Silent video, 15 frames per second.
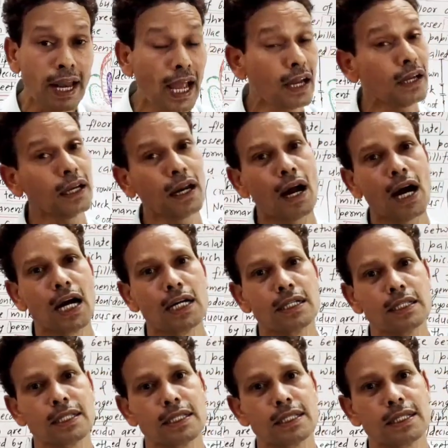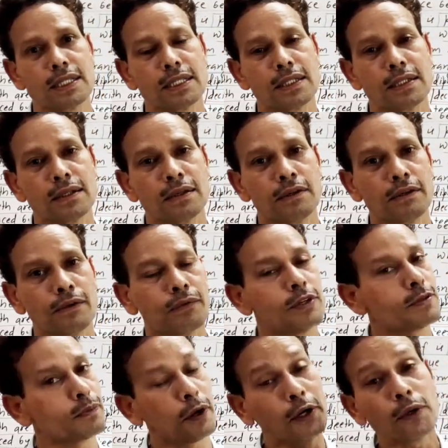Langerhans,
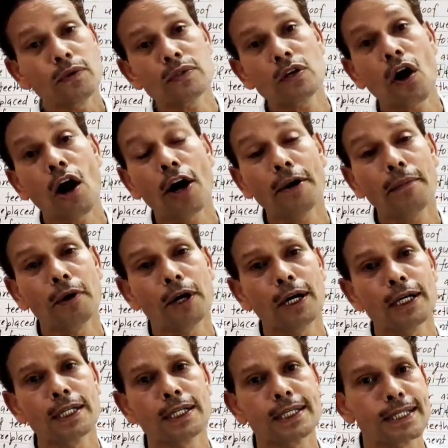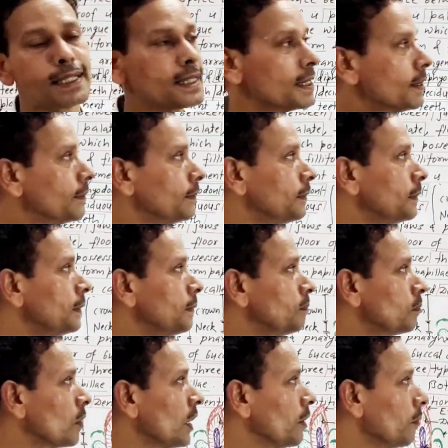which produce hormones.
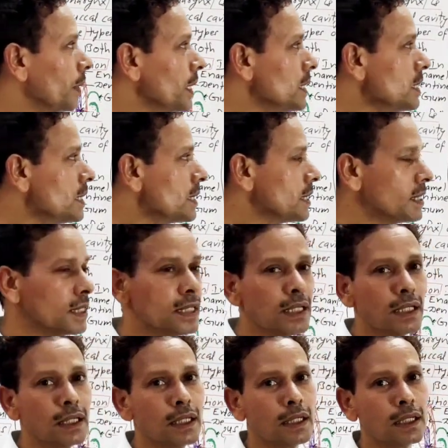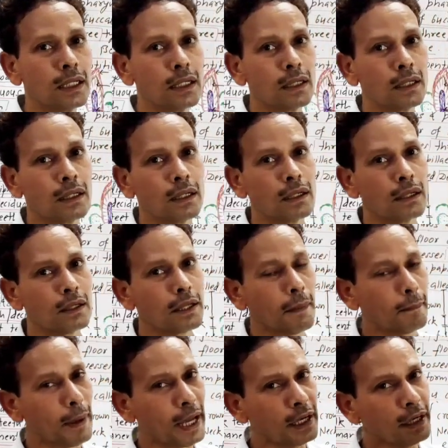It means the
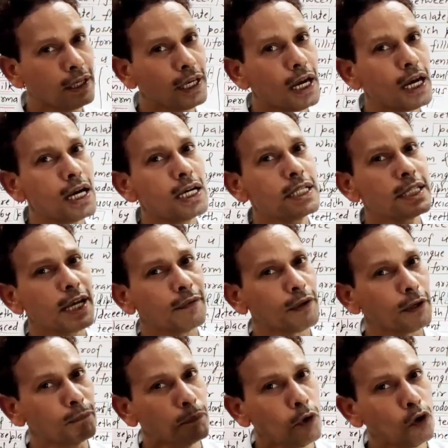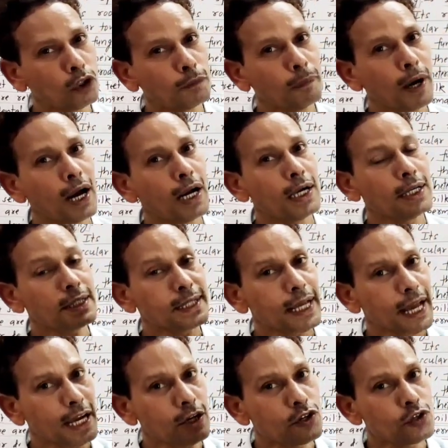pancreas having both parts,
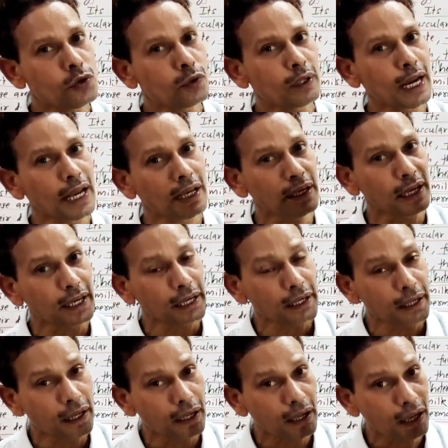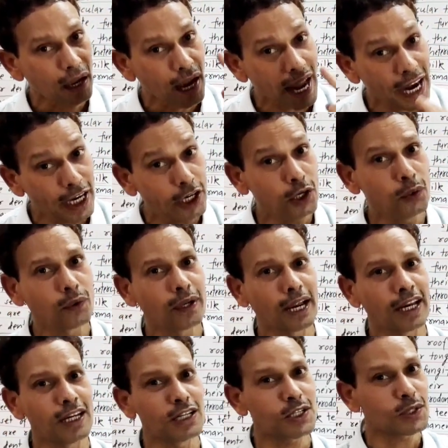exocrine and
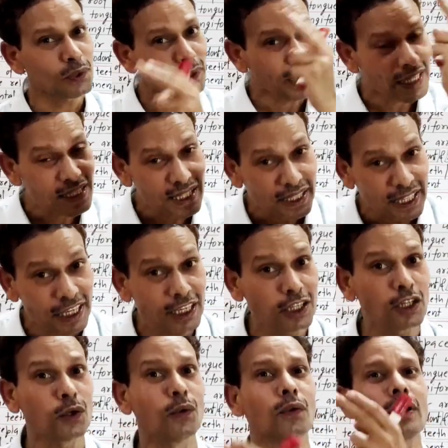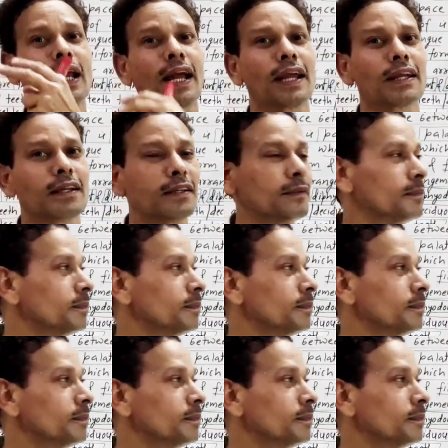endocrine. So it is heterocrine.